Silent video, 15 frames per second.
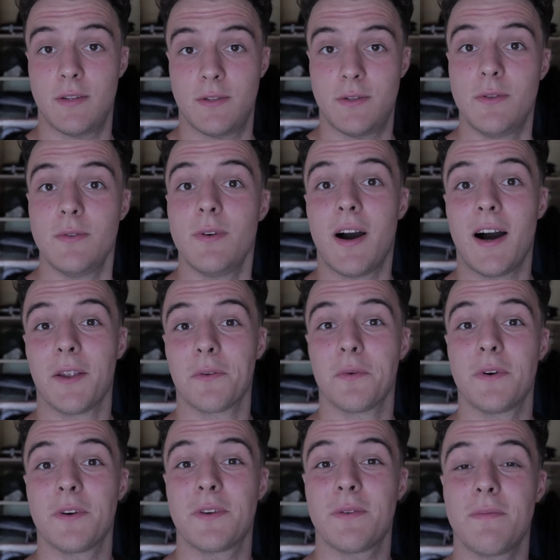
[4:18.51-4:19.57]
do hard
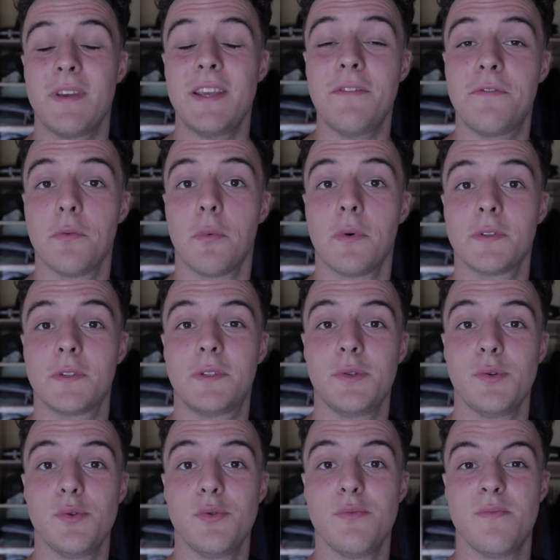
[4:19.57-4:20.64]
work if you want
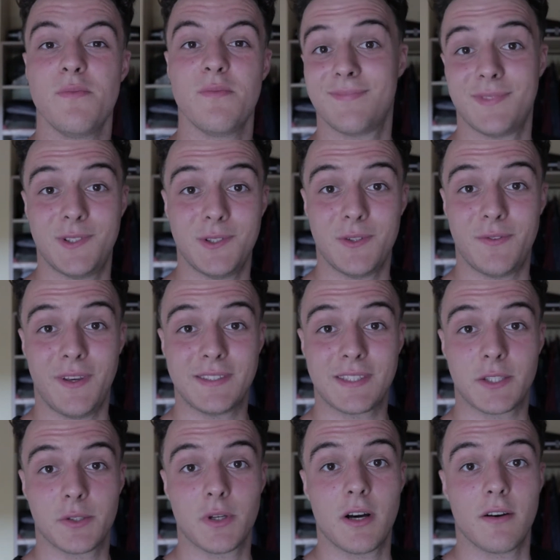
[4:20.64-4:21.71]
to do the things
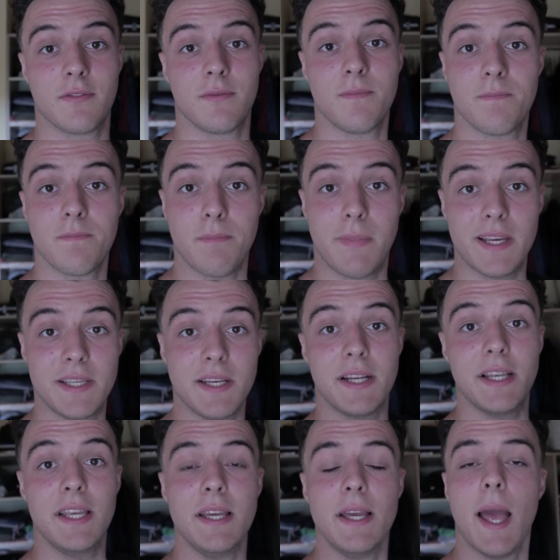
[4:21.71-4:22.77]
that you love,
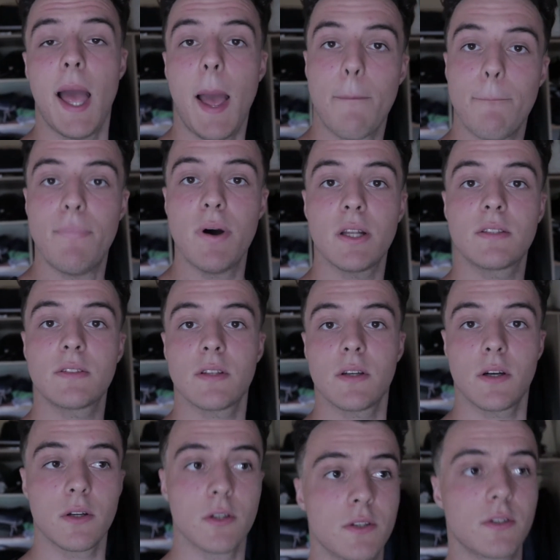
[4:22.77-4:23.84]
basically. But
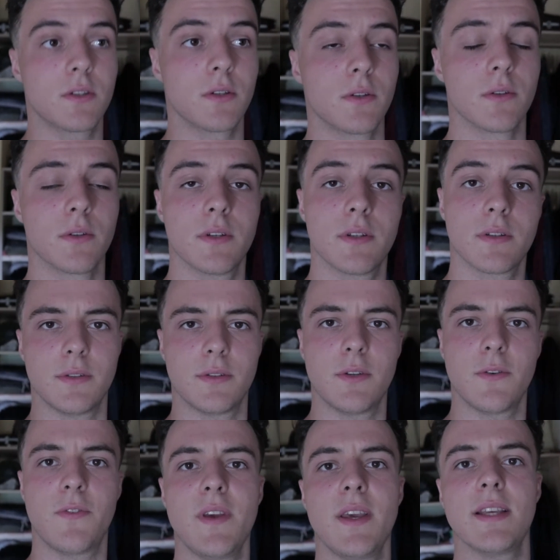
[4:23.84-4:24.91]
also, the
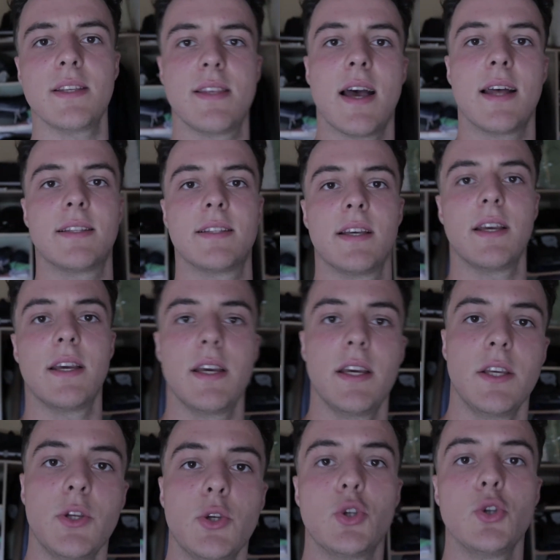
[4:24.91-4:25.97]
thing is that
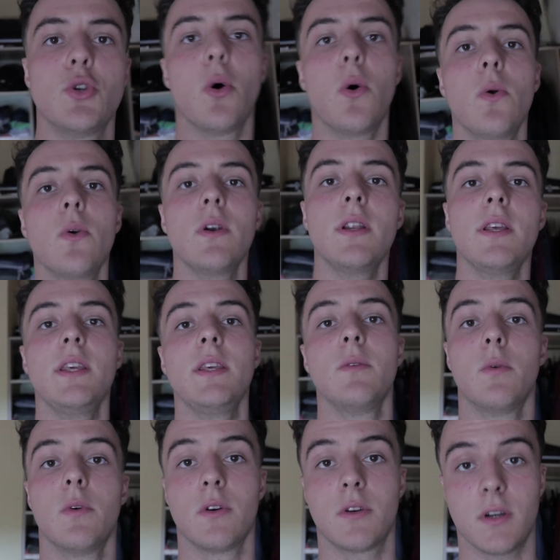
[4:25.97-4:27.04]
you should only
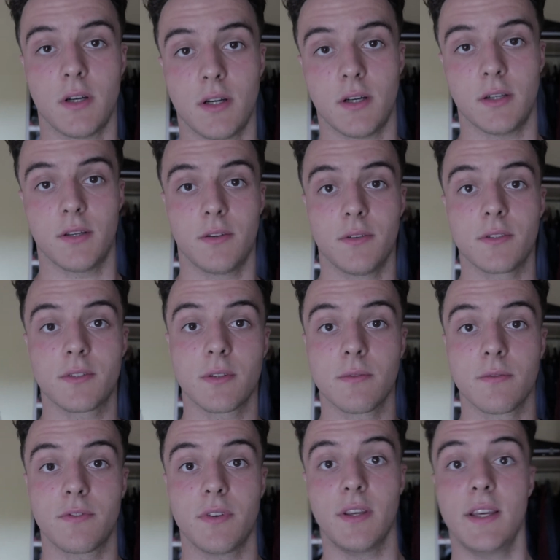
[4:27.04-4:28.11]
work hard on
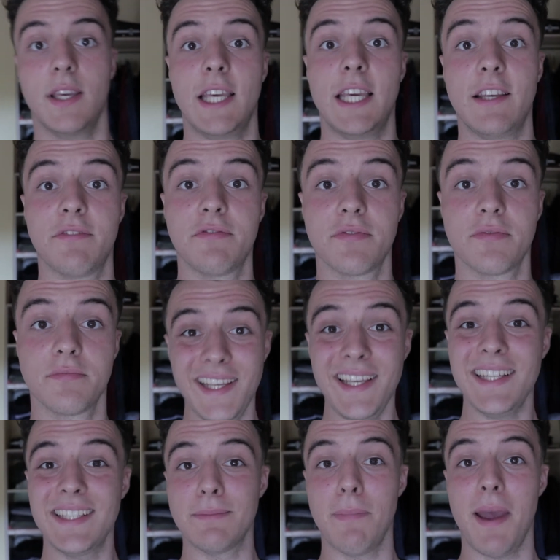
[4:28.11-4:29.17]
something if
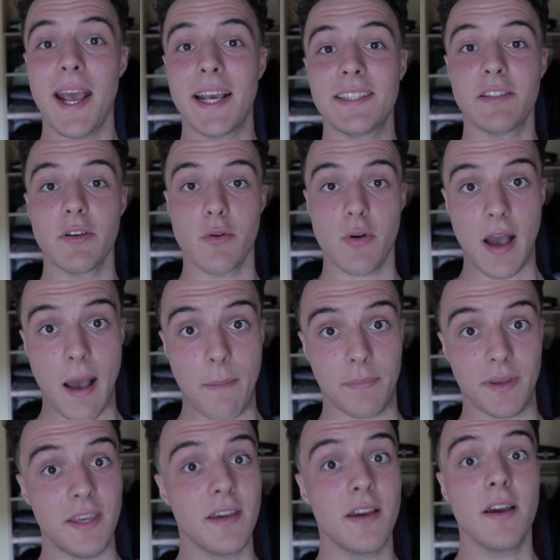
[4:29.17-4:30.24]
it makes you
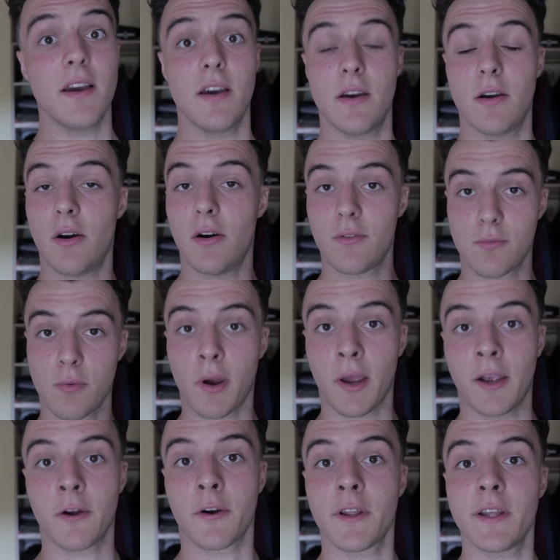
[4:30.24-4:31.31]
happy of
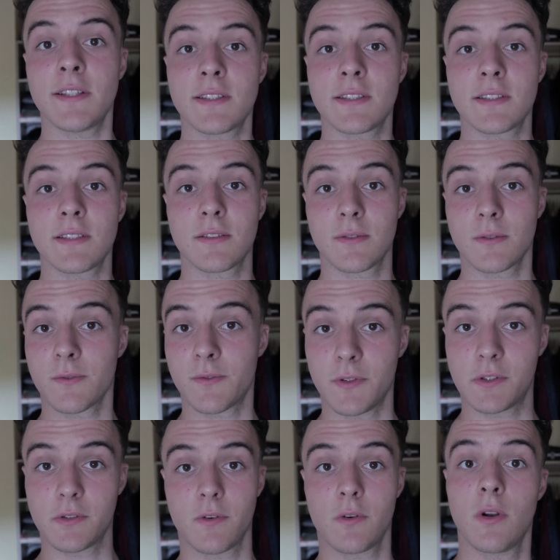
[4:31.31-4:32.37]
working on it,
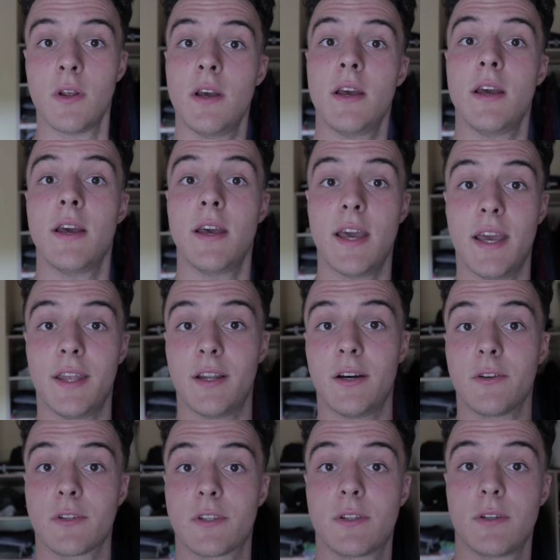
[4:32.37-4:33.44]
first of all, and
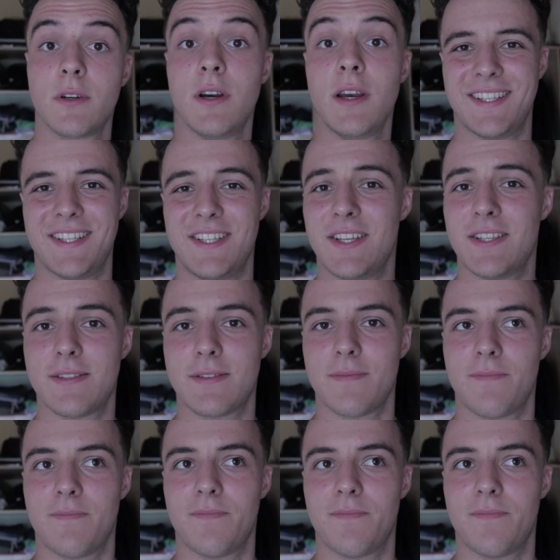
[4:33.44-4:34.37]
also this